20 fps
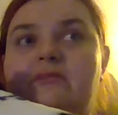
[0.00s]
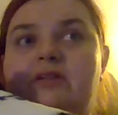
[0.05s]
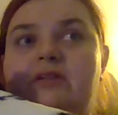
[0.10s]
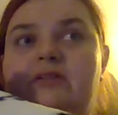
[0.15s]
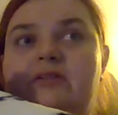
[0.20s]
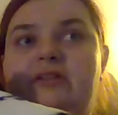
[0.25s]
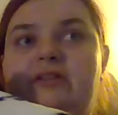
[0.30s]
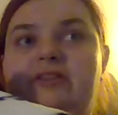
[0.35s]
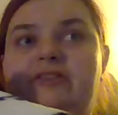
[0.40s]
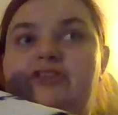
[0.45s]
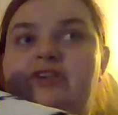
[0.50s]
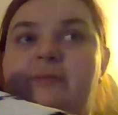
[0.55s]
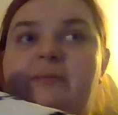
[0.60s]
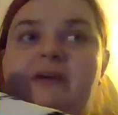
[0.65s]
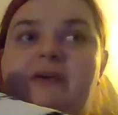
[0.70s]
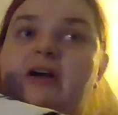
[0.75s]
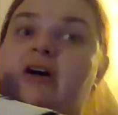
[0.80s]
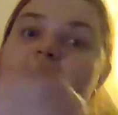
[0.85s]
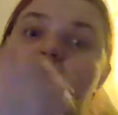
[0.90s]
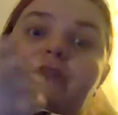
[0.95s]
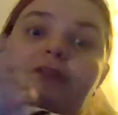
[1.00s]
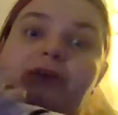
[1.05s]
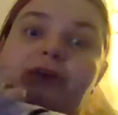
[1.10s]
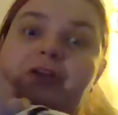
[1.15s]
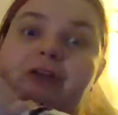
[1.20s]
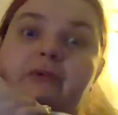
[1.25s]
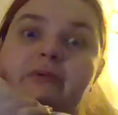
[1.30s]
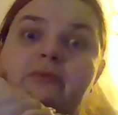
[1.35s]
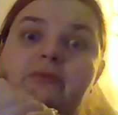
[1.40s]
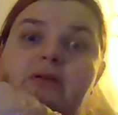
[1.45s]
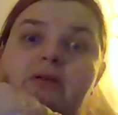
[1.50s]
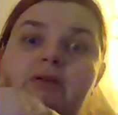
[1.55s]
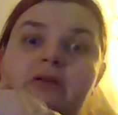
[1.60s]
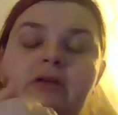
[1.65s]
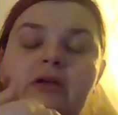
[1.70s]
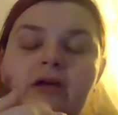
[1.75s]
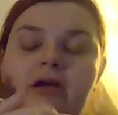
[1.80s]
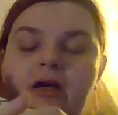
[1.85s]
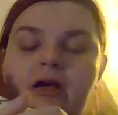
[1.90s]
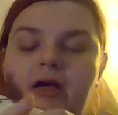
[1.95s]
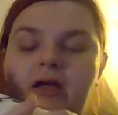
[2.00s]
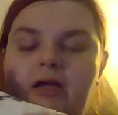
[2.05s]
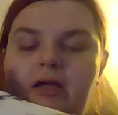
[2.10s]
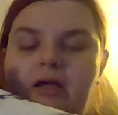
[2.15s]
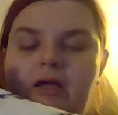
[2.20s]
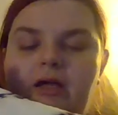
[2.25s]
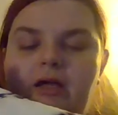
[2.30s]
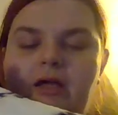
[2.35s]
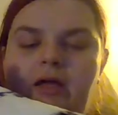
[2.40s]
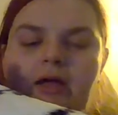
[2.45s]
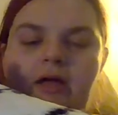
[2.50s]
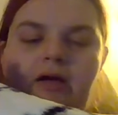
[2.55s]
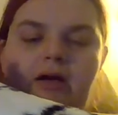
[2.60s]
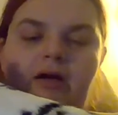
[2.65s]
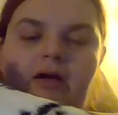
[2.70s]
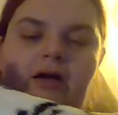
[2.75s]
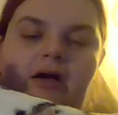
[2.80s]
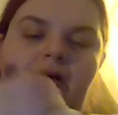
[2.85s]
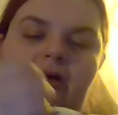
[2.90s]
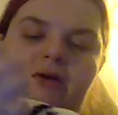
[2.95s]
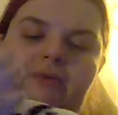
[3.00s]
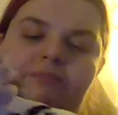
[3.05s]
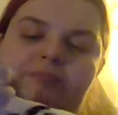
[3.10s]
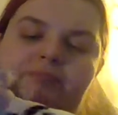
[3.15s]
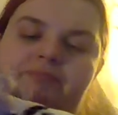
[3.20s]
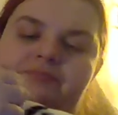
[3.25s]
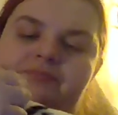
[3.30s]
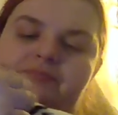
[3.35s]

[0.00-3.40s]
less jumping all over you. Um,